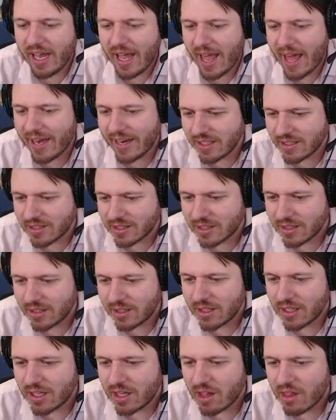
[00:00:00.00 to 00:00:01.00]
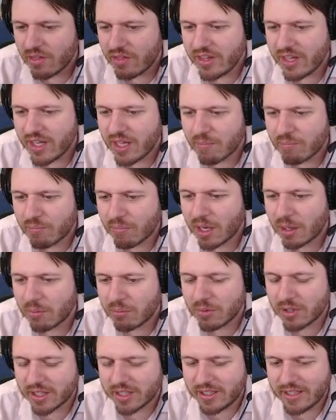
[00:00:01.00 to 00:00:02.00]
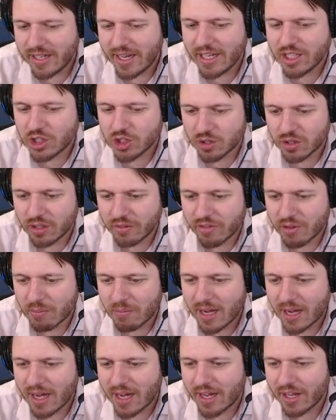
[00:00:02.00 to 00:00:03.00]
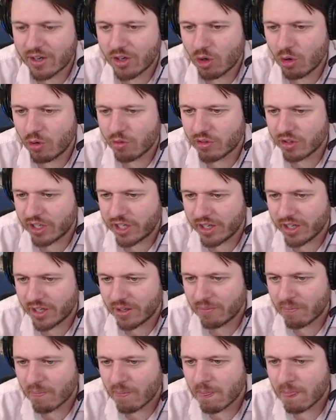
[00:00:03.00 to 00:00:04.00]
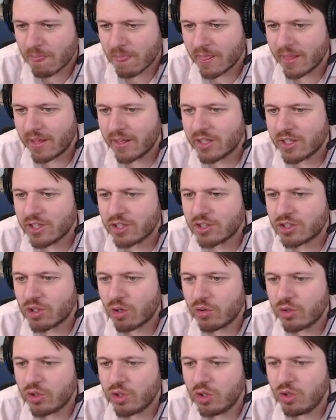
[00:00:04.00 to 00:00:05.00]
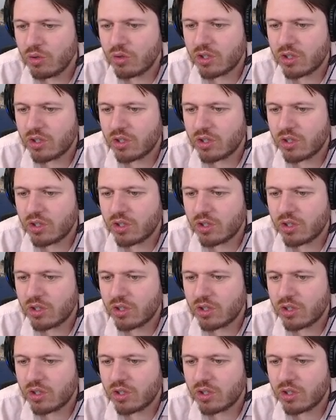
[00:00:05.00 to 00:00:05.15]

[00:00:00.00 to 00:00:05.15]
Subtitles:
edit the public nature of the mod over here. So you